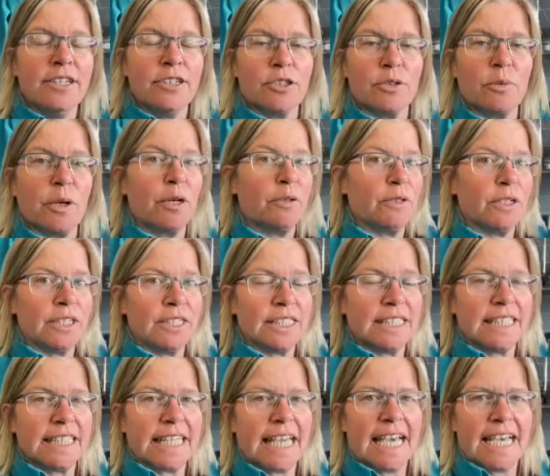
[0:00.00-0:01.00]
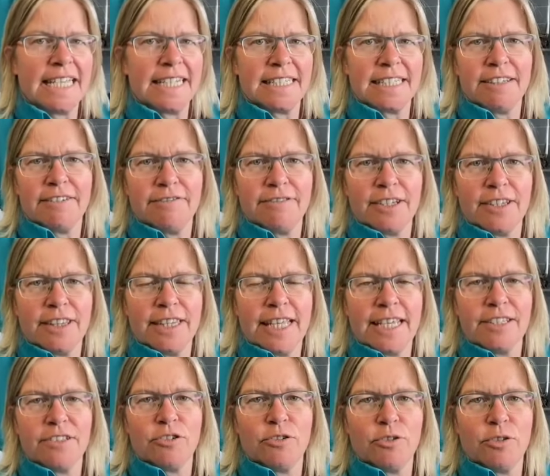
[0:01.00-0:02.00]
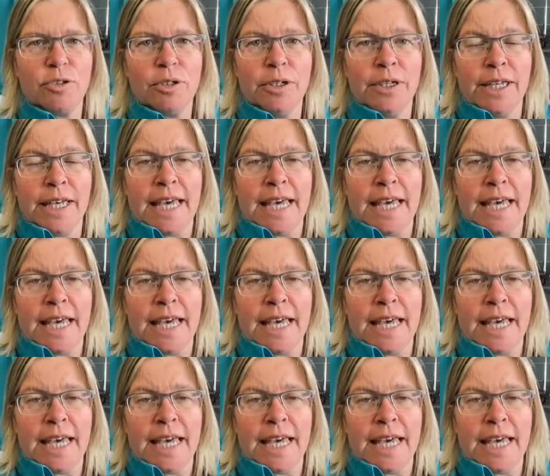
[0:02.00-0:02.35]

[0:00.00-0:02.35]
So well done to the guys that have done that too.